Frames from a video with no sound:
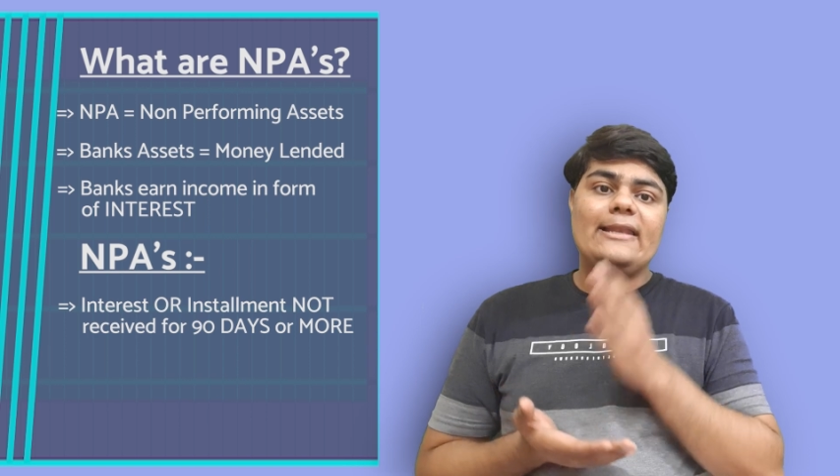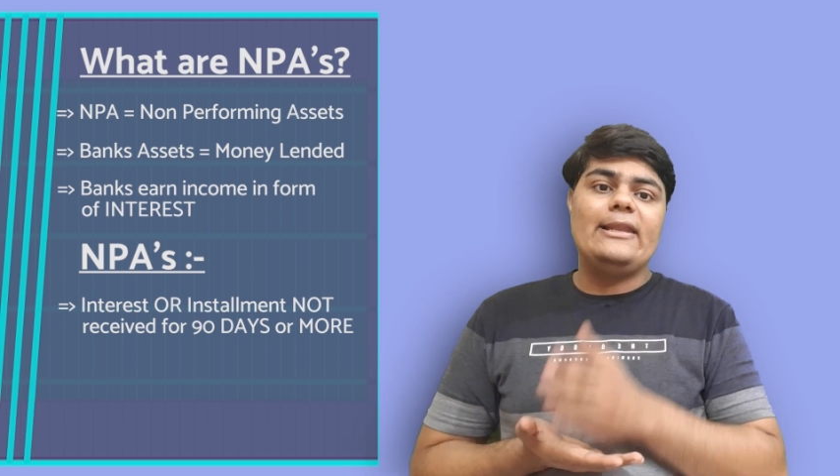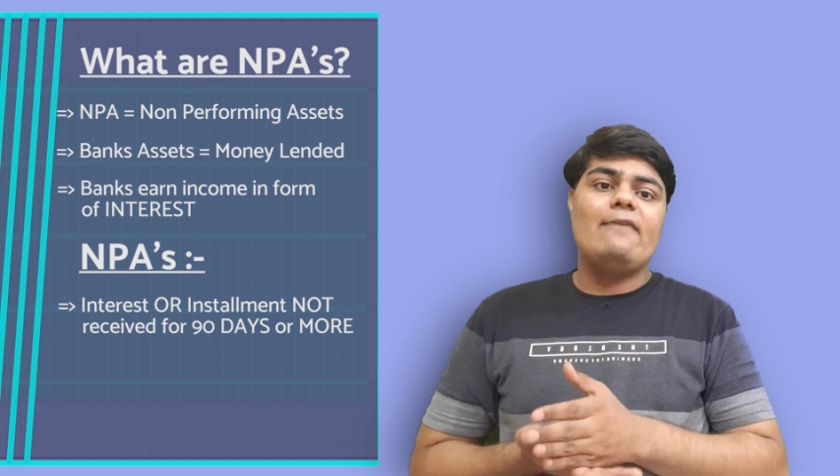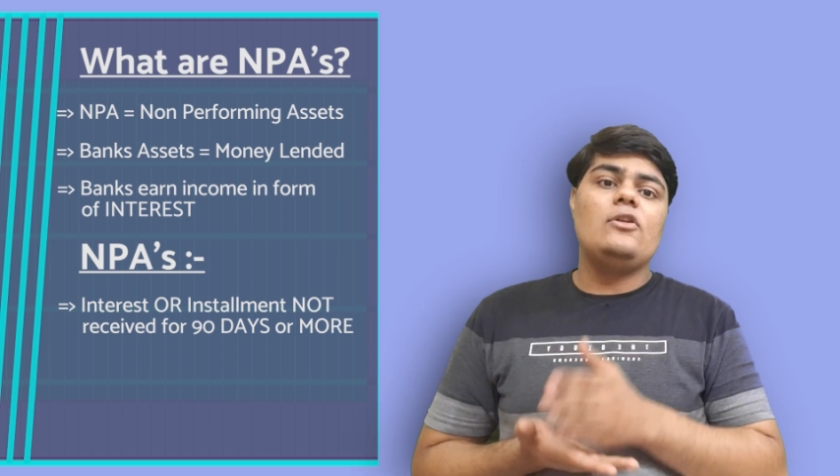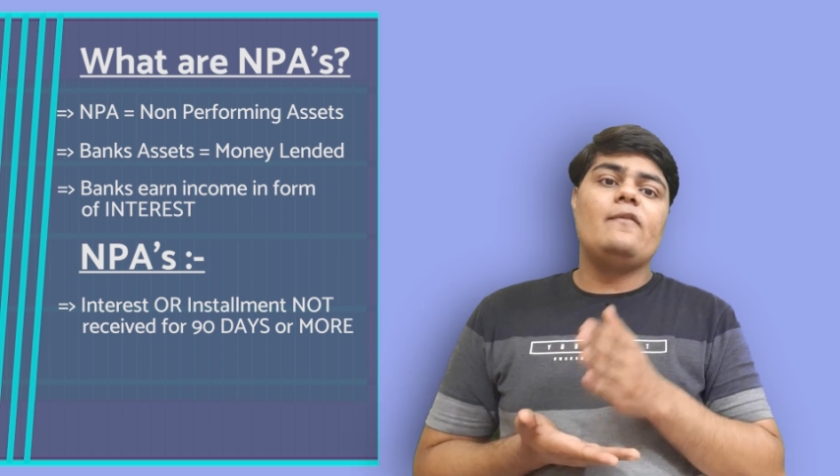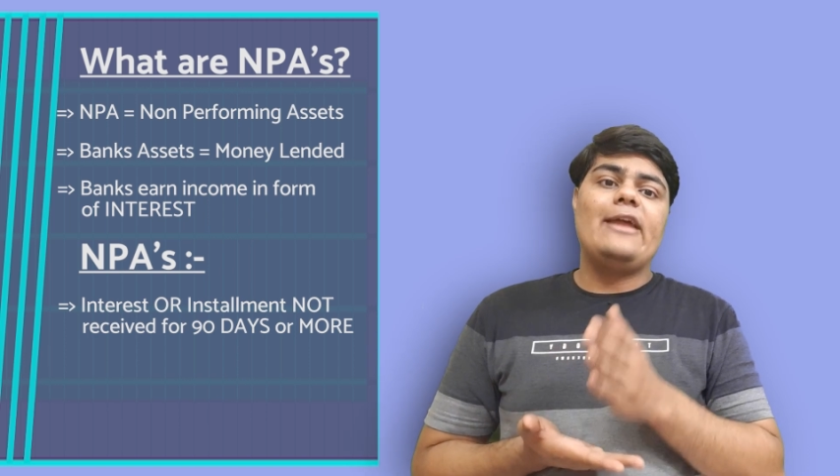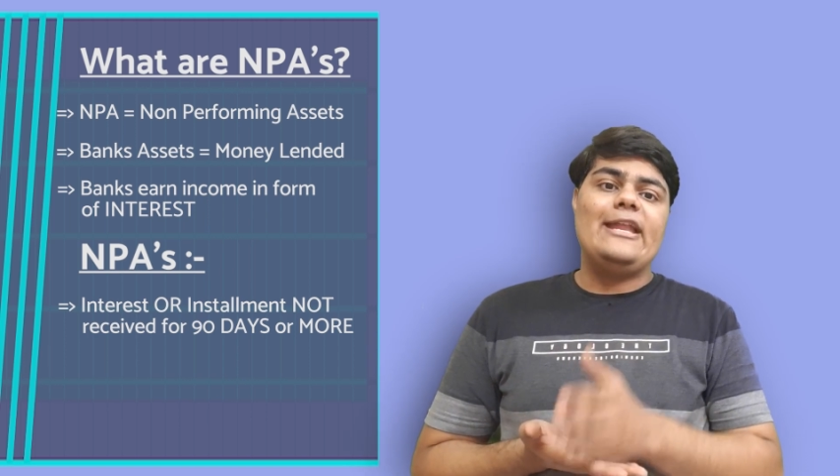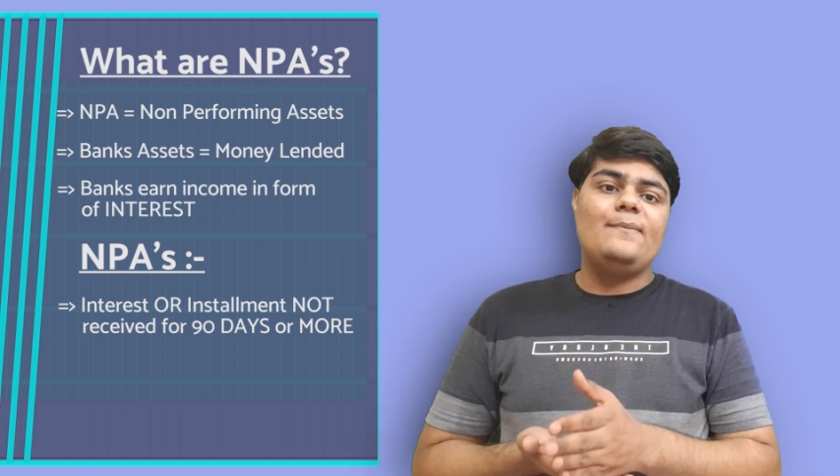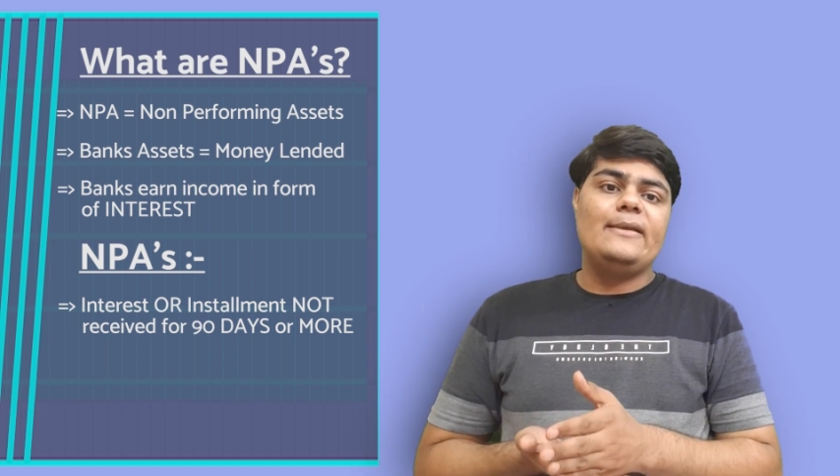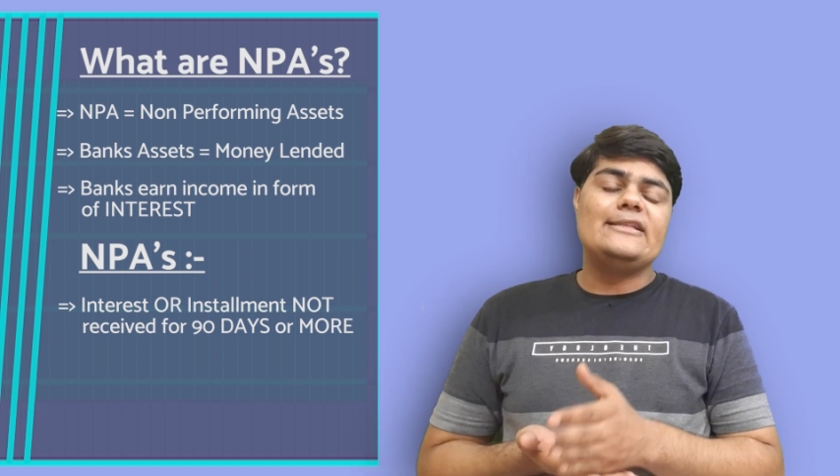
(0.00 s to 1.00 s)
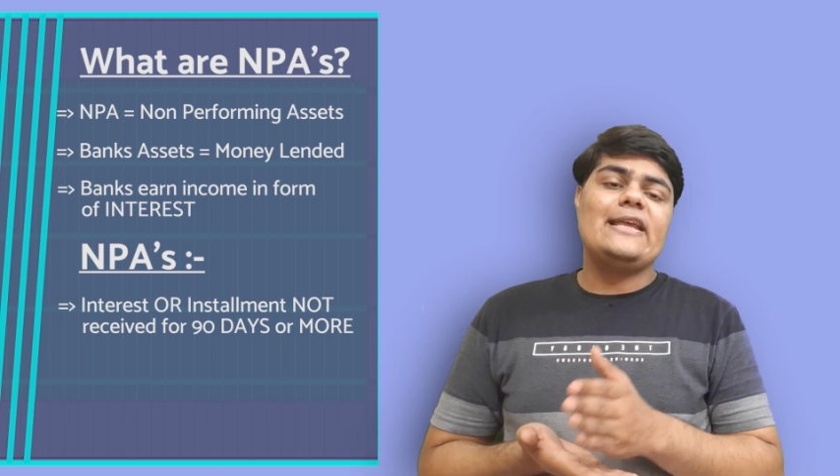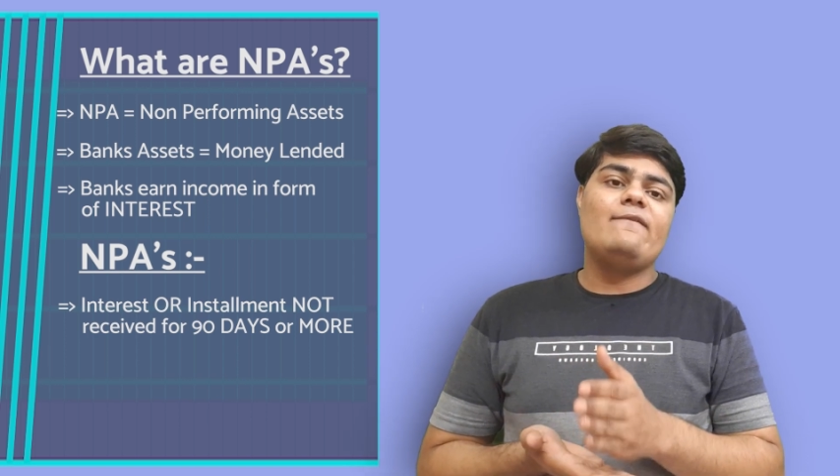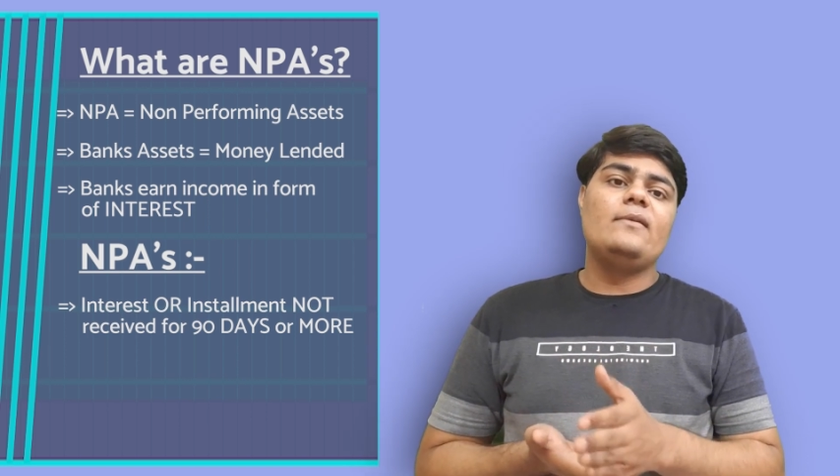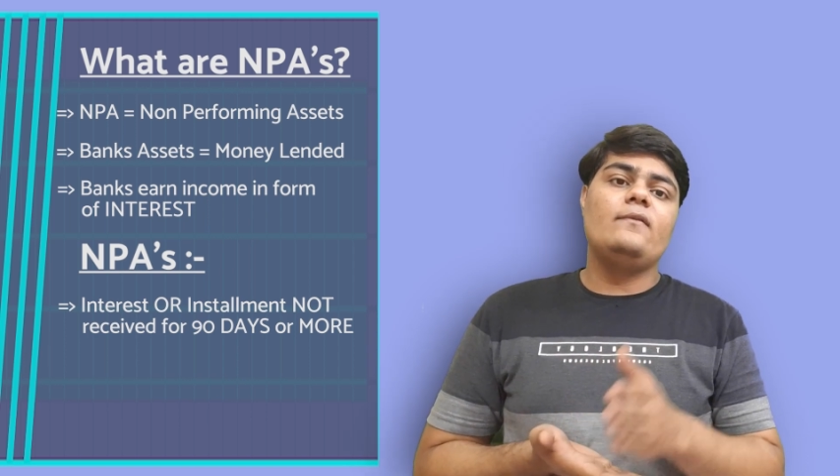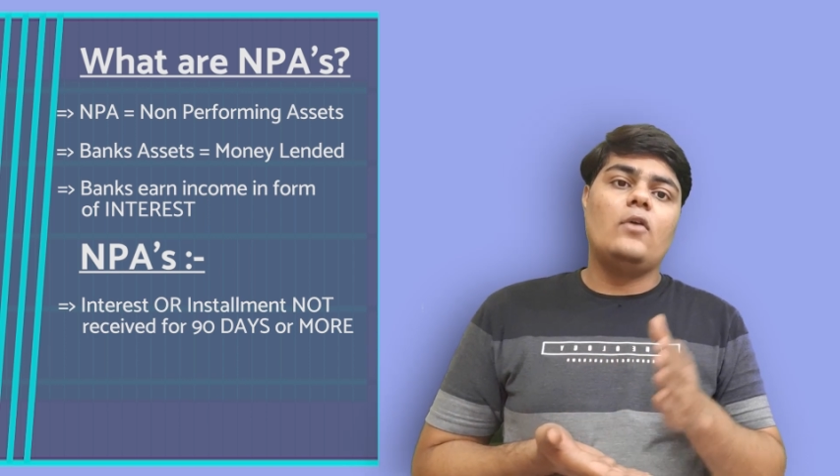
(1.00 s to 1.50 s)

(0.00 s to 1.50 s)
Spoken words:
level of NPAs have been